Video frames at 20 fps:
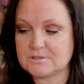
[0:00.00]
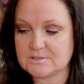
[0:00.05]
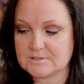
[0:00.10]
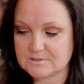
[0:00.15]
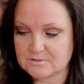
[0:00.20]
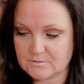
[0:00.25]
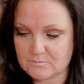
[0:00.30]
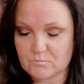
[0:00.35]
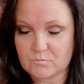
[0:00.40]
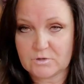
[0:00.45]

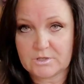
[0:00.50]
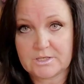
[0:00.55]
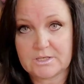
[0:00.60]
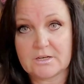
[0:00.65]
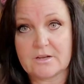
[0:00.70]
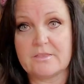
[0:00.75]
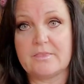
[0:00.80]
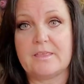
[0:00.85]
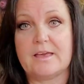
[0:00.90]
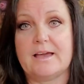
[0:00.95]
So I'm working
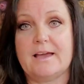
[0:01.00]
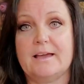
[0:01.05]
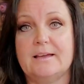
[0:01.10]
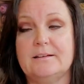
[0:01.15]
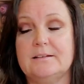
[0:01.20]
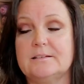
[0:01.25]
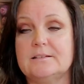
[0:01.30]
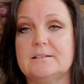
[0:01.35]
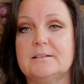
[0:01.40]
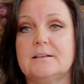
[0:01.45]
on
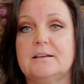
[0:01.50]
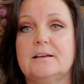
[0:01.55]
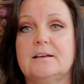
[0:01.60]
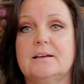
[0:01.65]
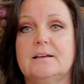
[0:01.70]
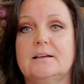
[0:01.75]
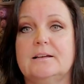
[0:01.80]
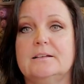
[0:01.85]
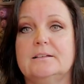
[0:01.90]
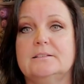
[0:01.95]
that
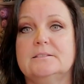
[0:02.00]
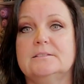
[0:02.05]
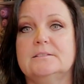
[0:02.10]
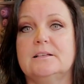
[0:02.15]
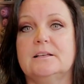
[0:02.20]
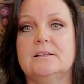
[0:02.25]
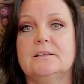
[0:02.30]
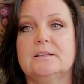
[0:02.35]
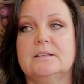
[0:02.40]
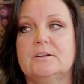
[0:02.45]
uh,
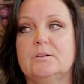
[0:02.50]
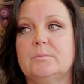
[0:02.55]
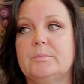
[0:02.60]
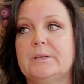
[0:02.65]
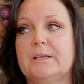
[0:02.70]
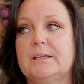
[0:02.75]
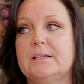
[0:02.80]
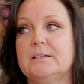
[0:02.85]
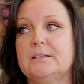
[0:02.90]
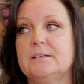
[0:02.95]
a little
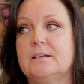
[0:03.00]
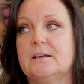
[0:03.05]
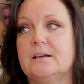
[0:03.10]
bit.